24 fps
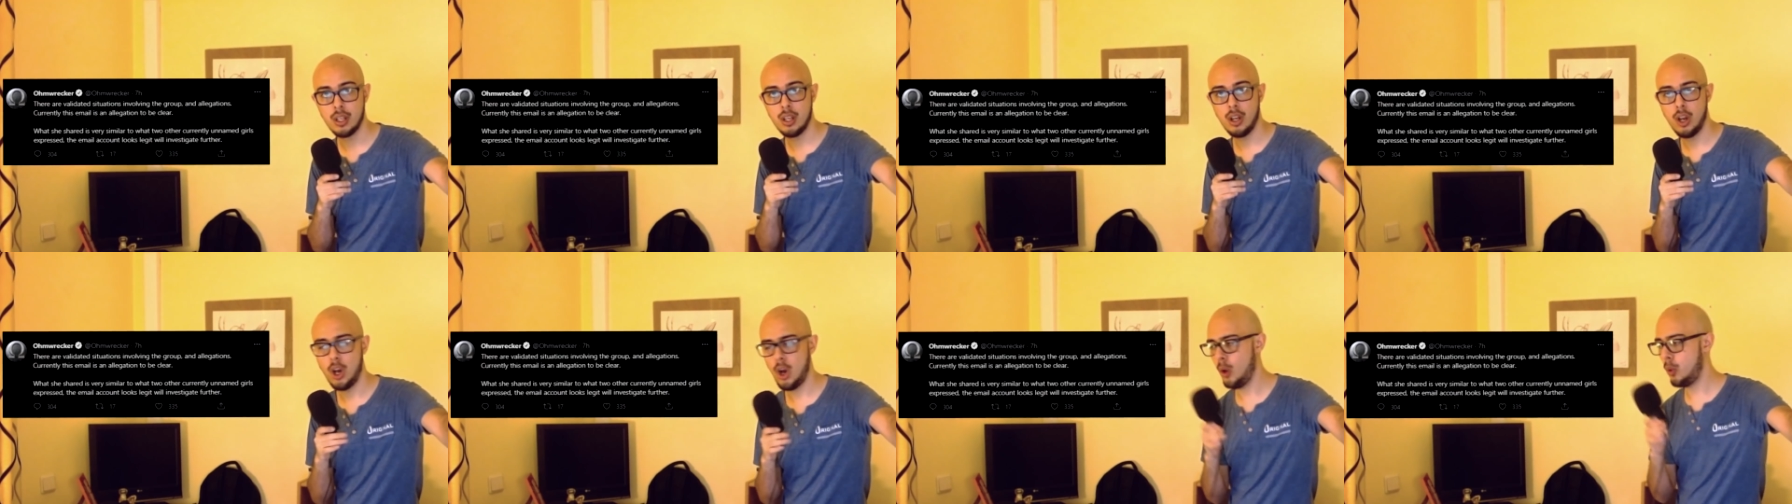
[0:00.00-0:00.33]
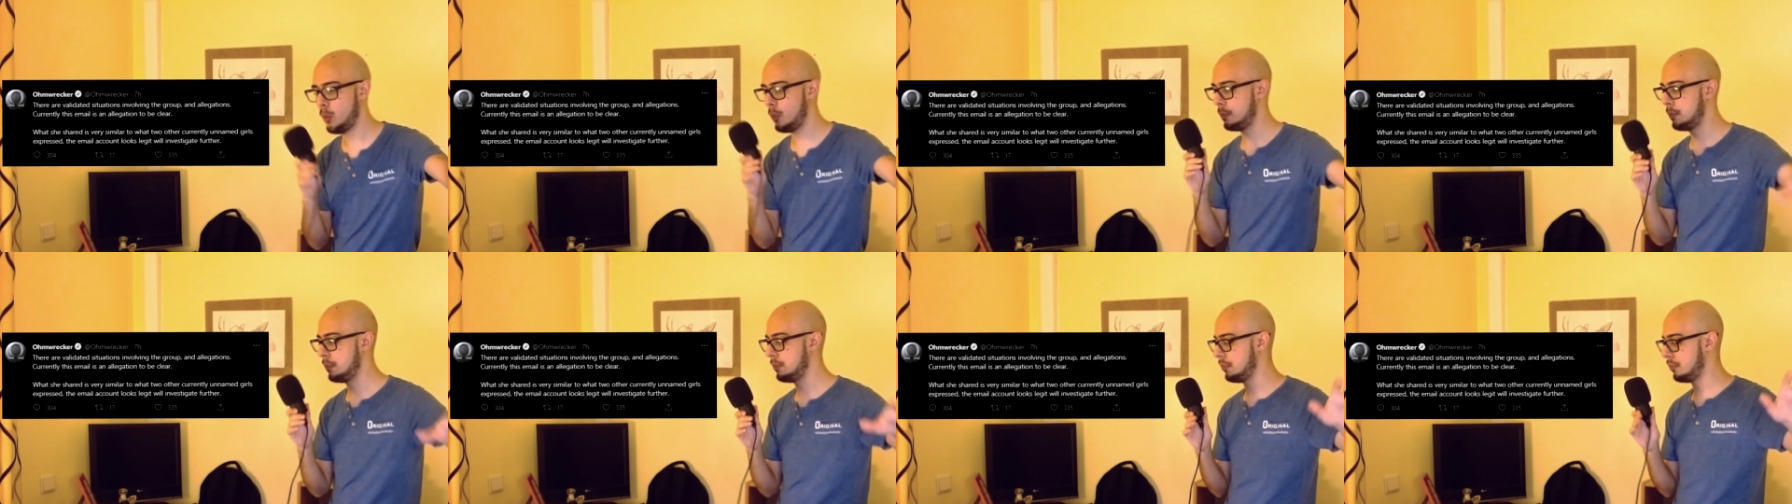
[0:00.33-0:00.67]

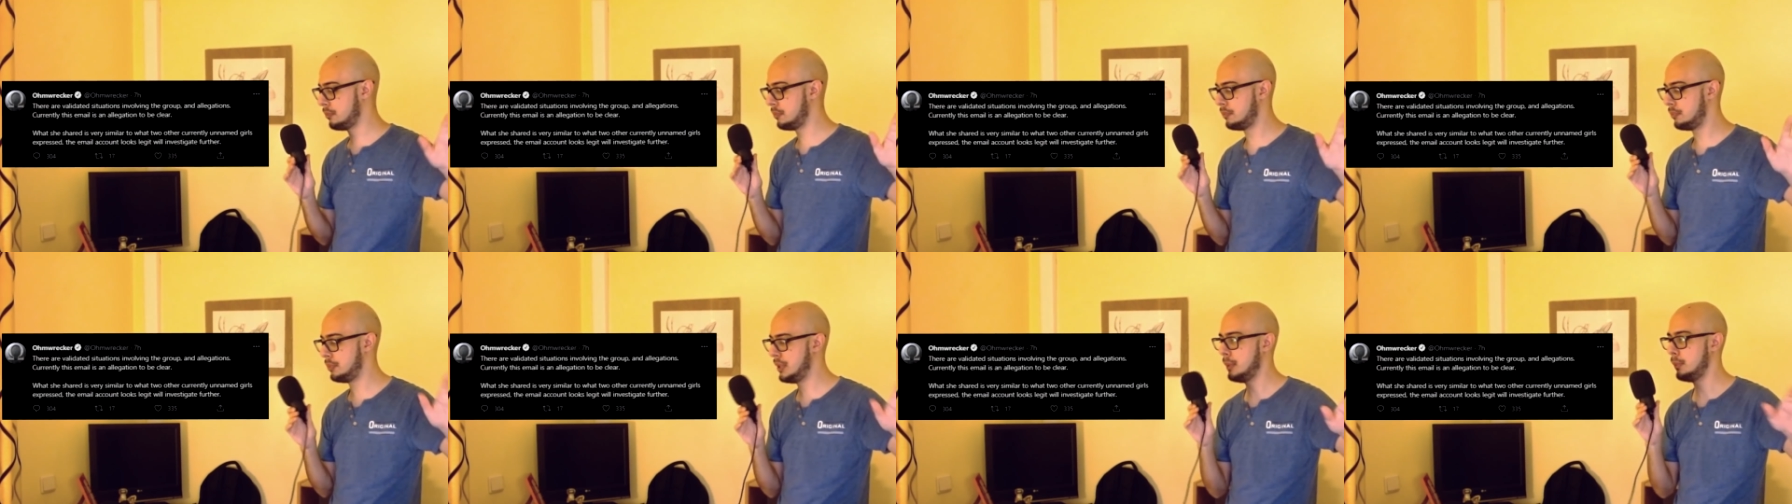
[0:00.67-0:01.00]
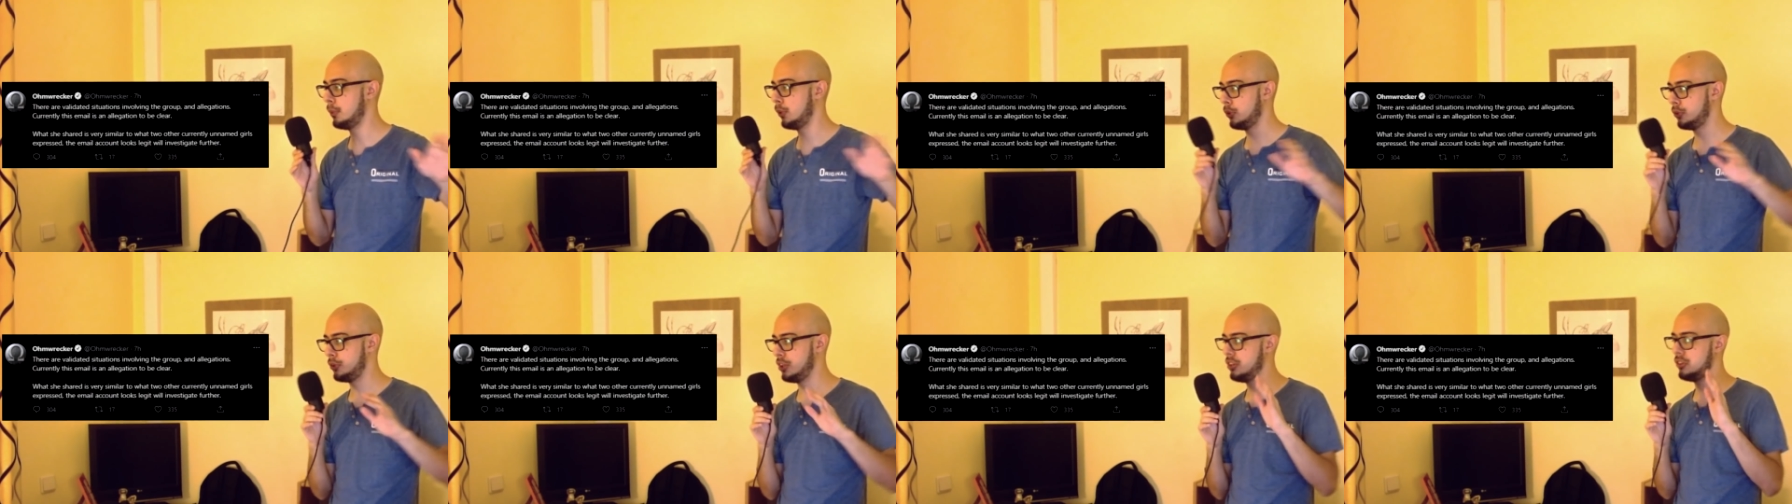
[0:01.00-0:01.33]
Oh,
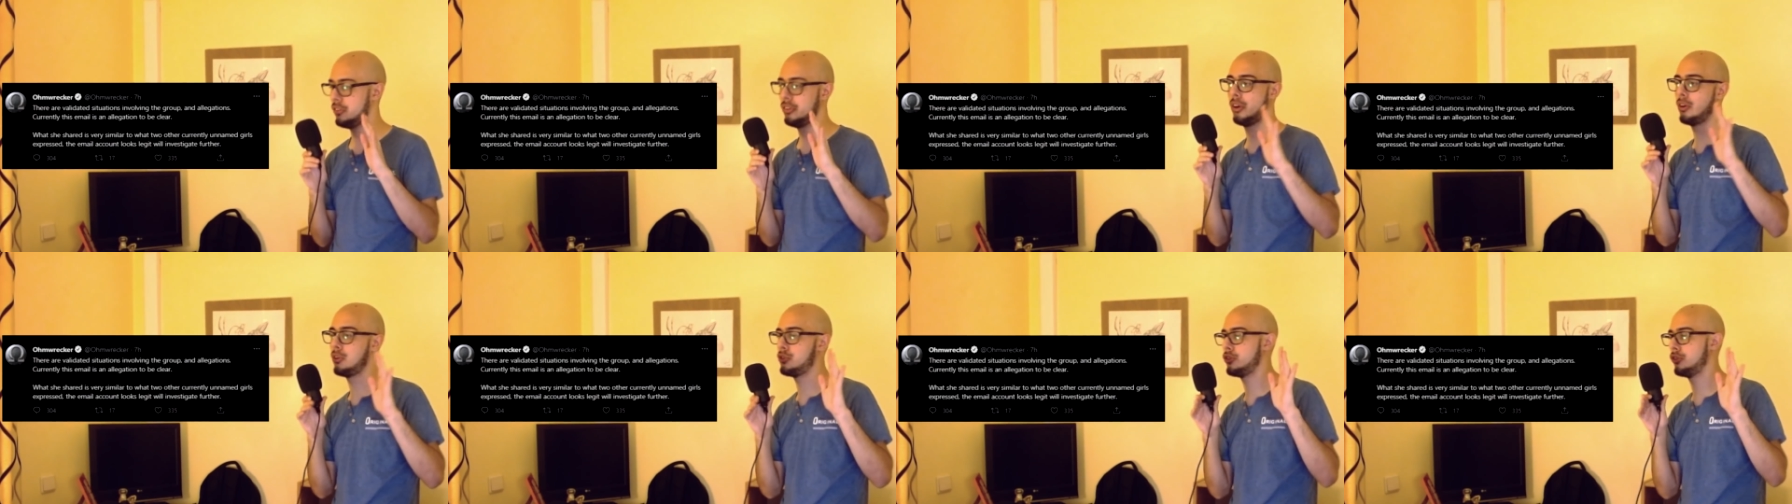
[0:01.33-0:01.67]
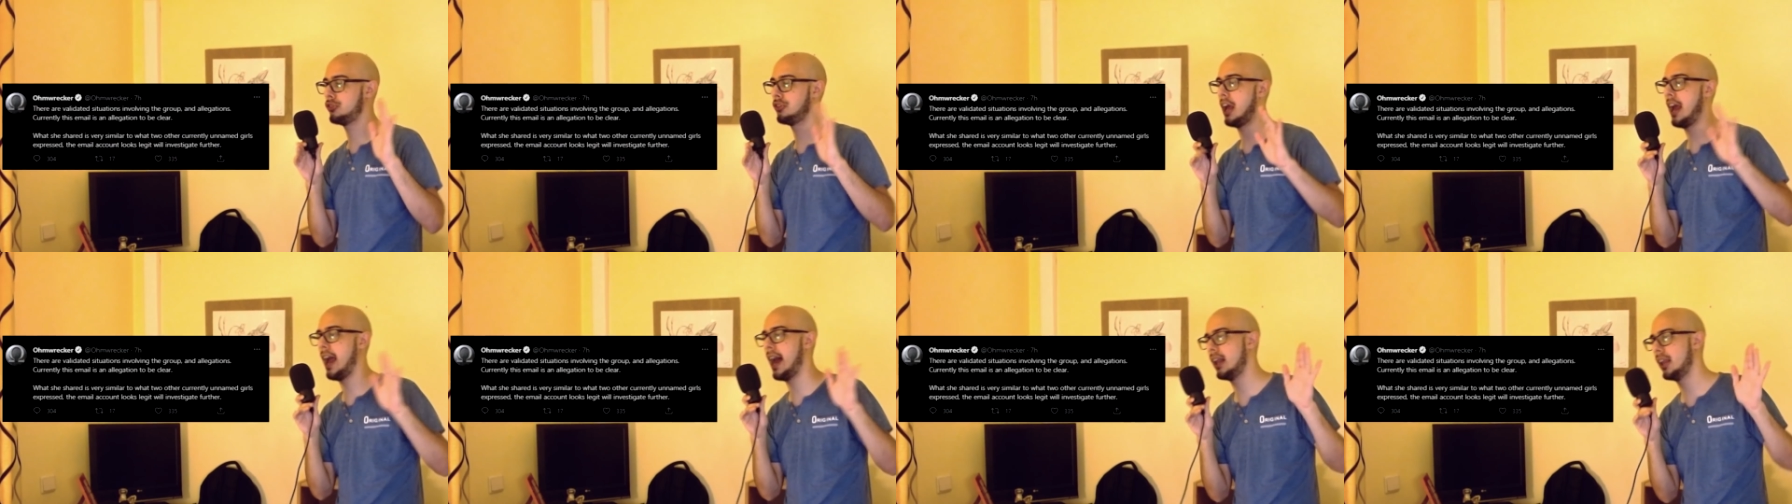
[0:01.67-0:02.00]
people, these are
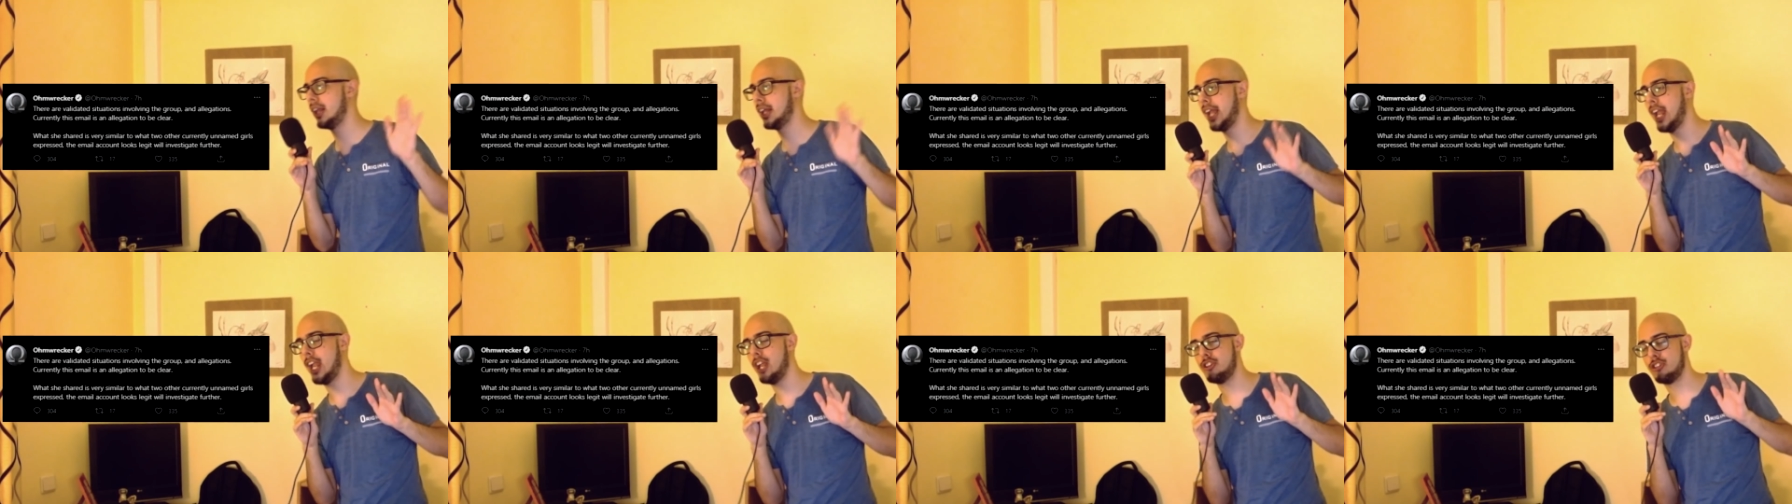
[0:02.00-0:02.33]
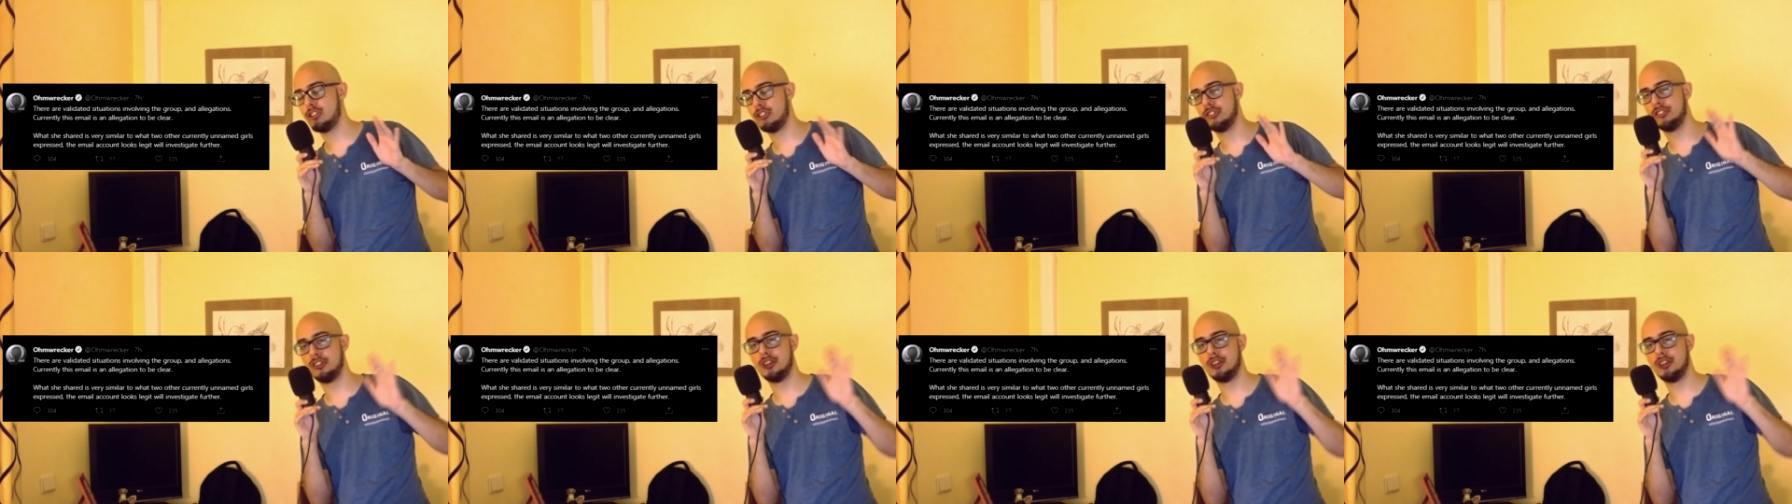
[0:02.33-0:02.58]
just allegations,